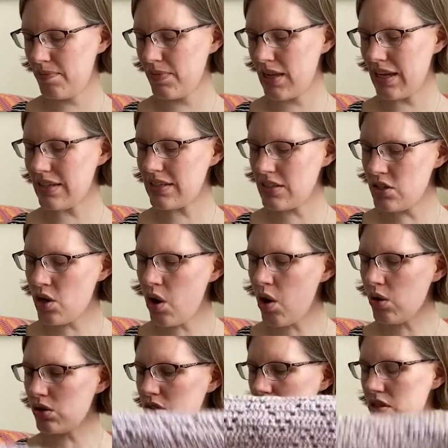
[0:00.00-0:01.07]
It's
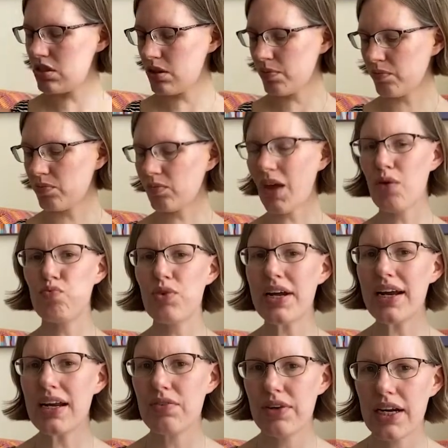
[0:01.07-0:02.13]
not a
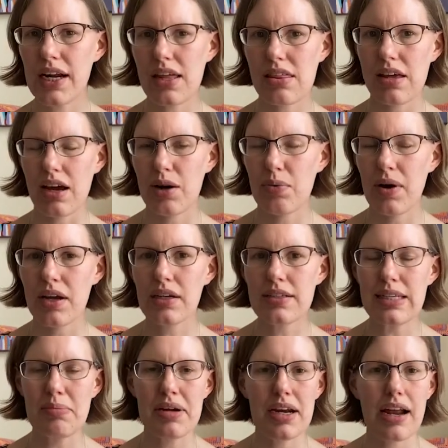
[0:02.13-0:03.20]
really thick one because I
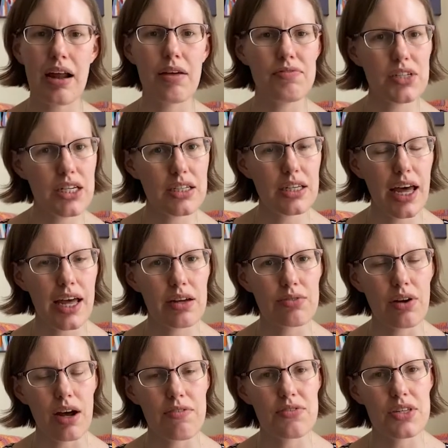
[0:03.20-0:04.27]
made it out of DK
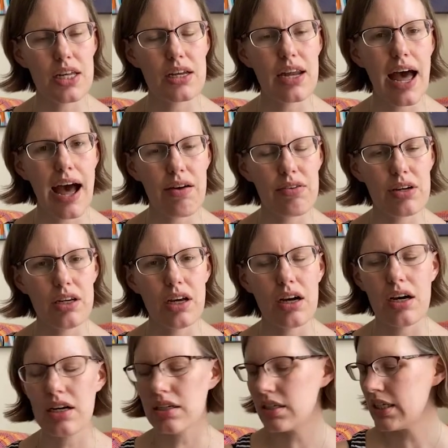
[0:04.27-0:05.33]
rather than Aran
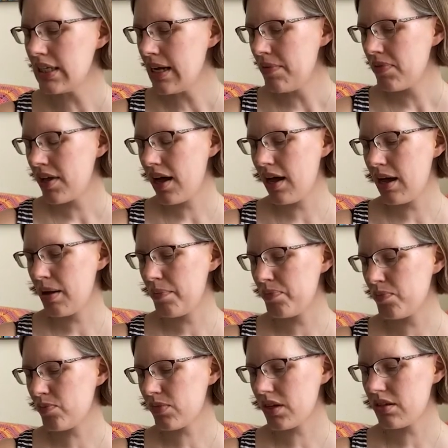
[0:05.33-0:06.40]
yarn.
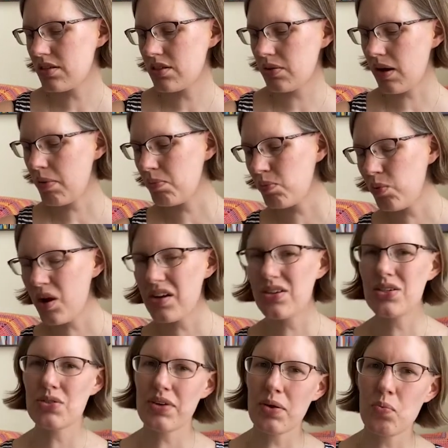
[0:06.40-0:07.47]
So I'm
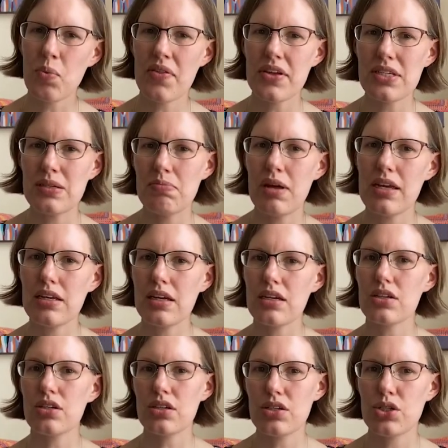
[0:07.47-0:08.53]
wondering whether to make
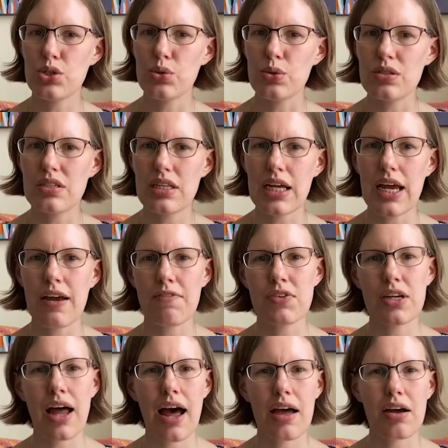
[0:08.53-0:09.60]
it short sleeved
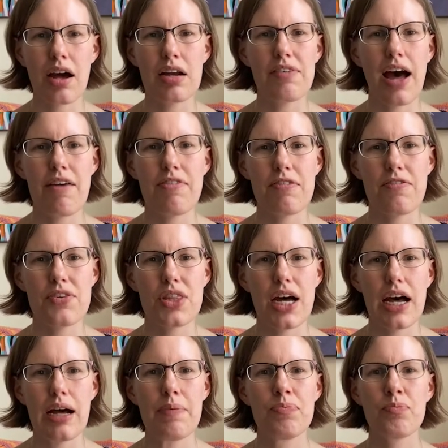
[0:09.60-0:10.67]
and how kind of have it for
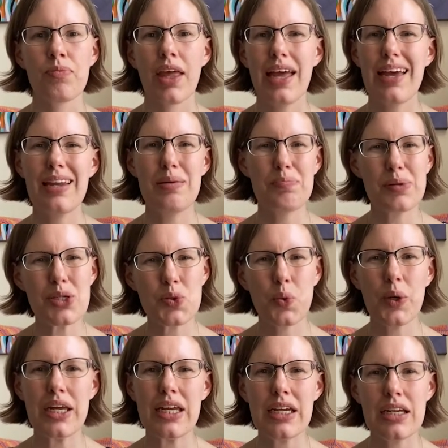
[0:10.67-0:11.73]
that in
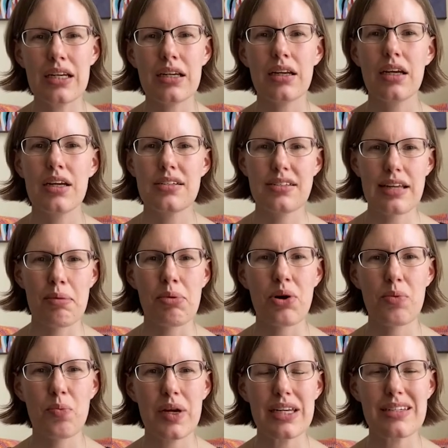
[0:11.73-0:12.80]
between summer
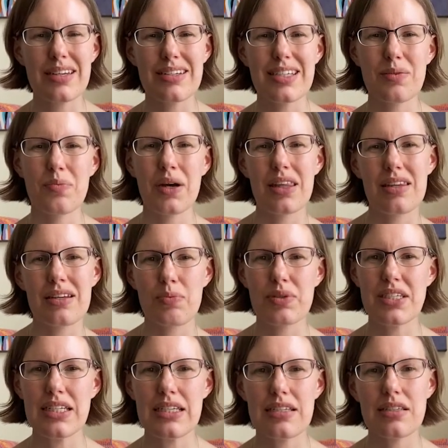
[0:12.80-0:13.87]
and winter, so when the
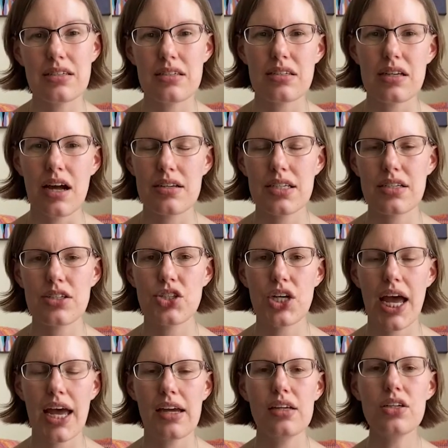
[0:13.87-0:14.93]
seasons are starting to
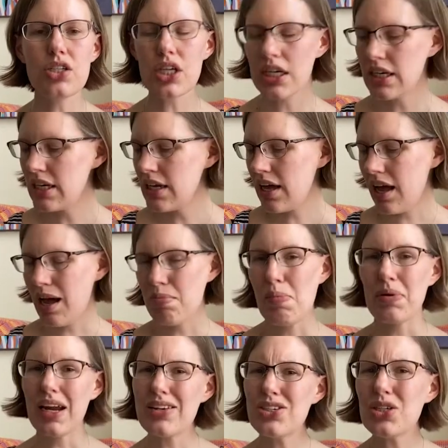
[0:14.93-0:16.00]
change. But
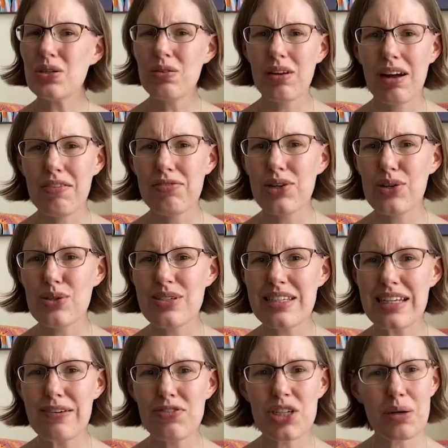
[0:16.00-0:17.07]
I do love long
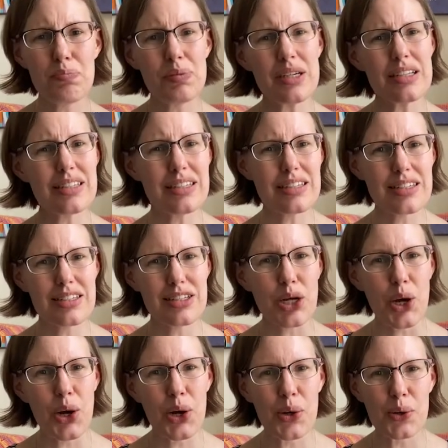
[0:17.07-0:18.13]
sleeve jumpers,
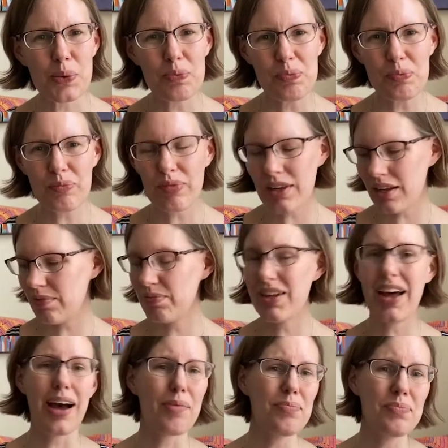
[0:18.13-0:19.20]
so
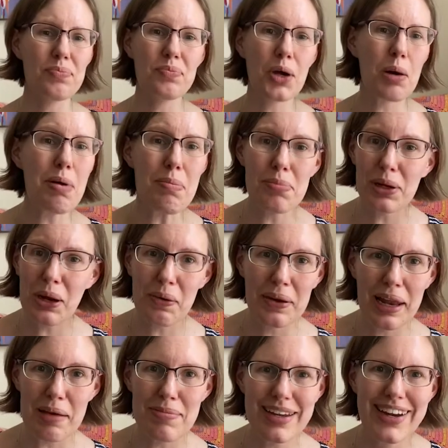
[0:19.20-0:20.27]
yeah, comment below and
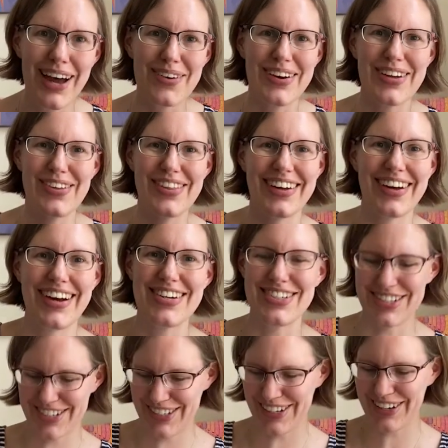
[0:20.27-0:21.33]
let me know what you think I
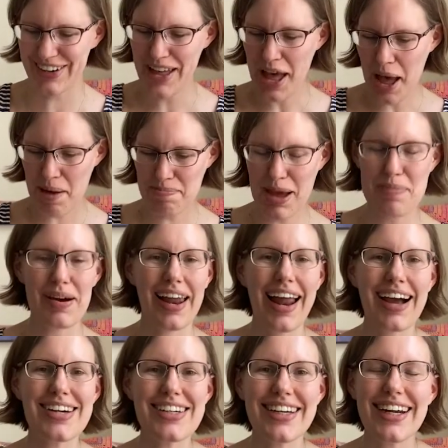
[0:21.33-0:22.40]
should do. Maybe I'll
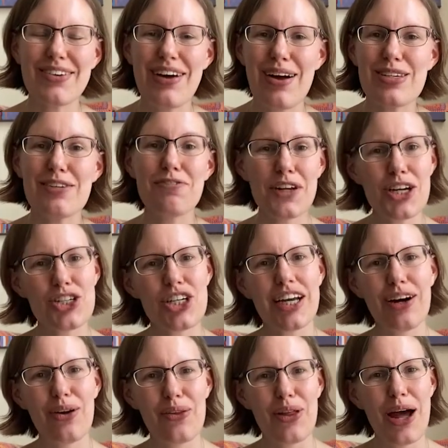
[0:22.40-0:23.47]
actually get around to finish it,
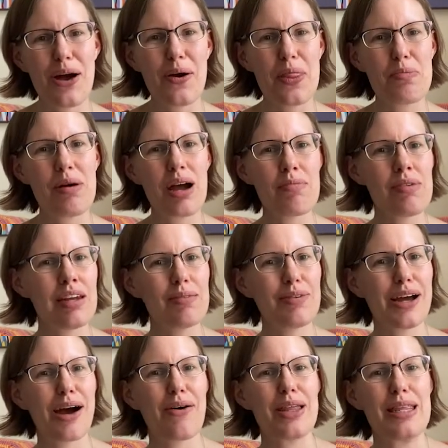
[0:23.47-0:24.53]
although at the moment we
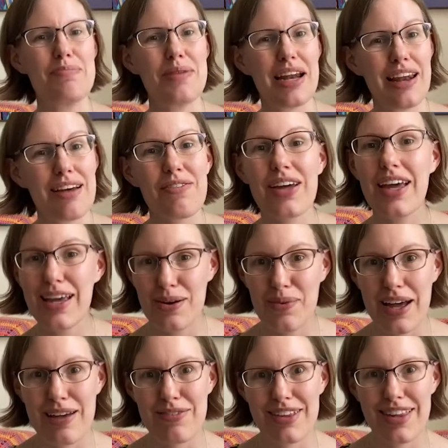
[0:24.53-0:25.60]
are in the middle of a heat
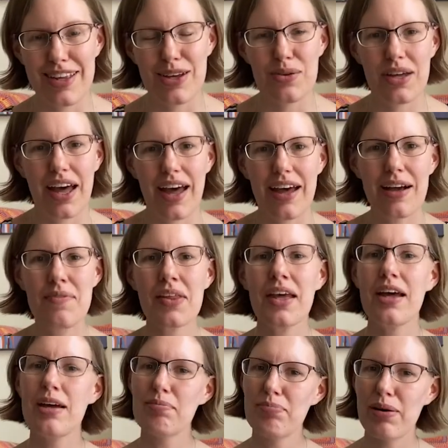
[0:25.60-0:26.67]
wave in the UK.
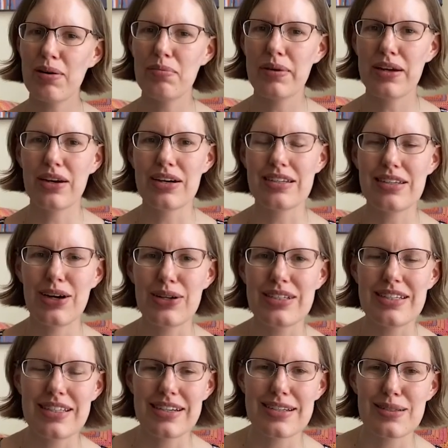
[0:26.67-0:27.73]
Probably not as hot
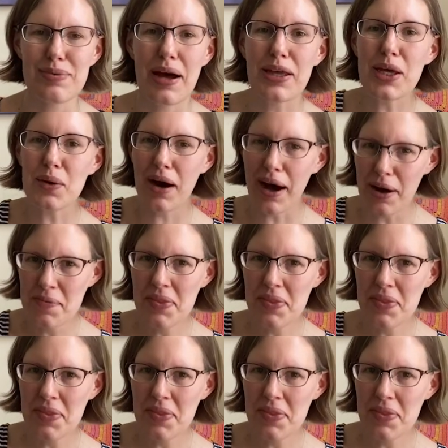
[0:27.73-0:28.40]
as it is where you are,